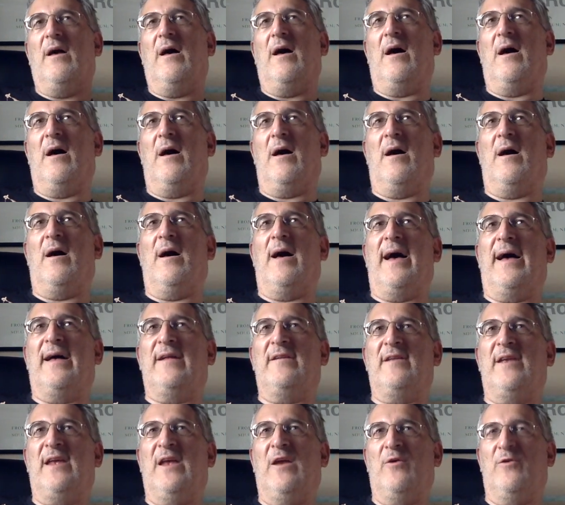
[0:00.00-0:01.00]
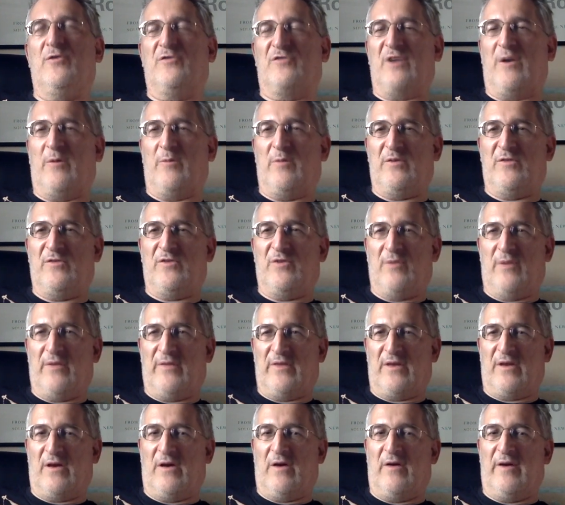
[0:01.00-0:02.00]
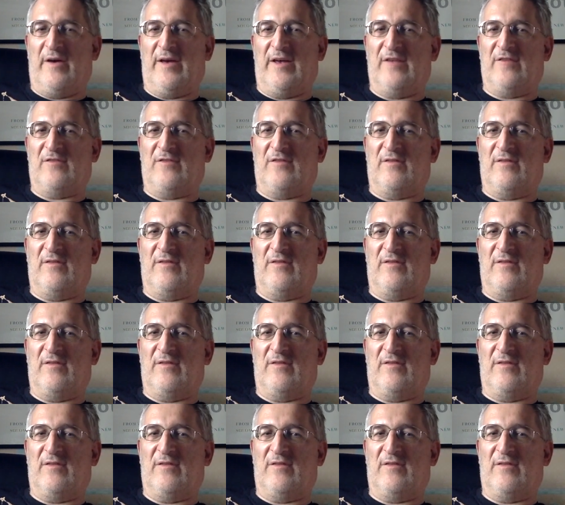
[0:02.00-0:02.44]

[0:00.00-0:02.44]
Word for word: Uh, and he hooks up with two other guys,